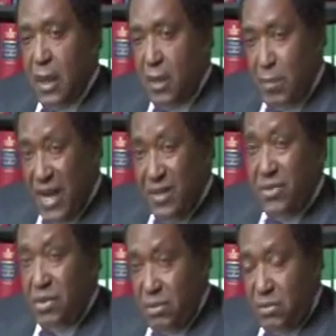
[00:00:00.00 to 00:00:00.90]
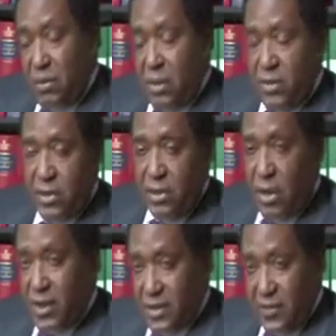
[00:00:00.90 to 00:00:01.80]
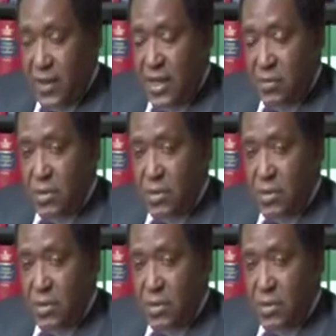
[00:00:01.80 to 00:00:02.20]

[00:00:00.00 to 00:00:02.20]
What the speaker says: In my view, this on his face